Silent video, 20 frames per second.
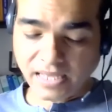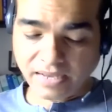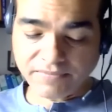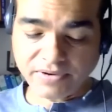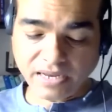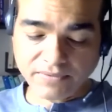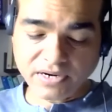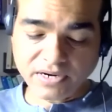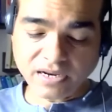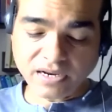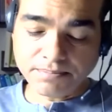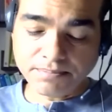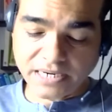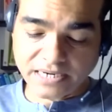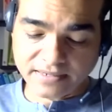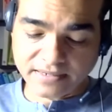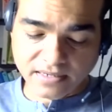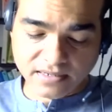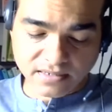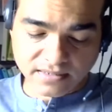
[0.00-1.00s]
I will
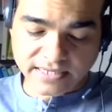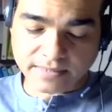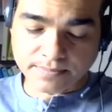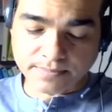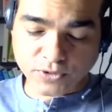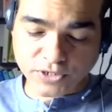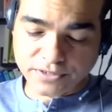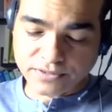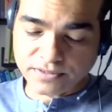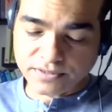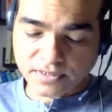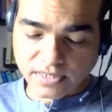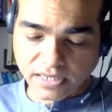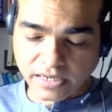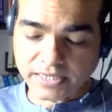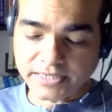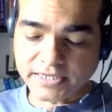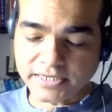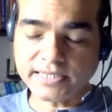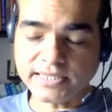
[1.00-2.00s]
complete that point.
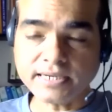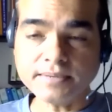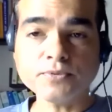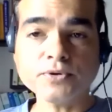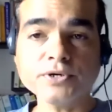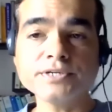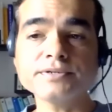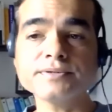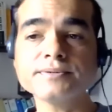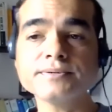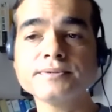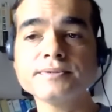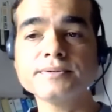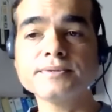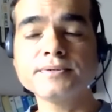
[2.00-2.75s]
I'll tell that point.